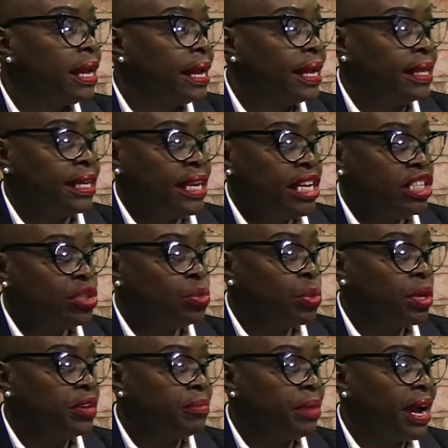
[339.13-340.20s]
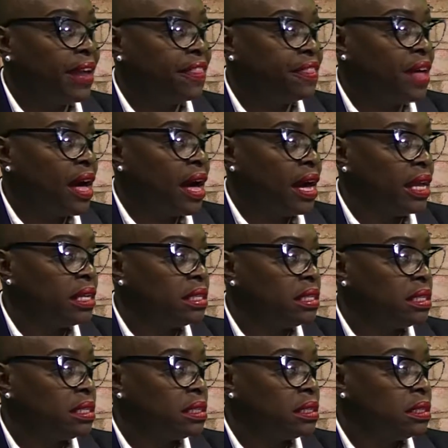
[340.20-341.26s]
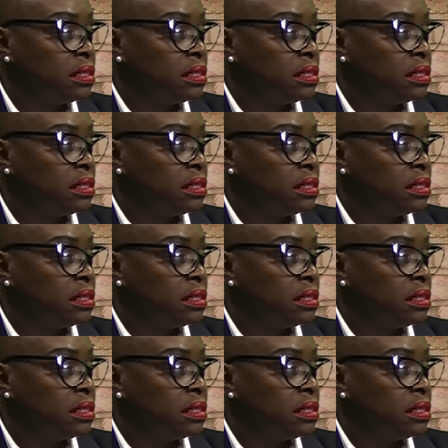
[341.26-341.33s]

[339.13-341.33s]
in each one of my thighs.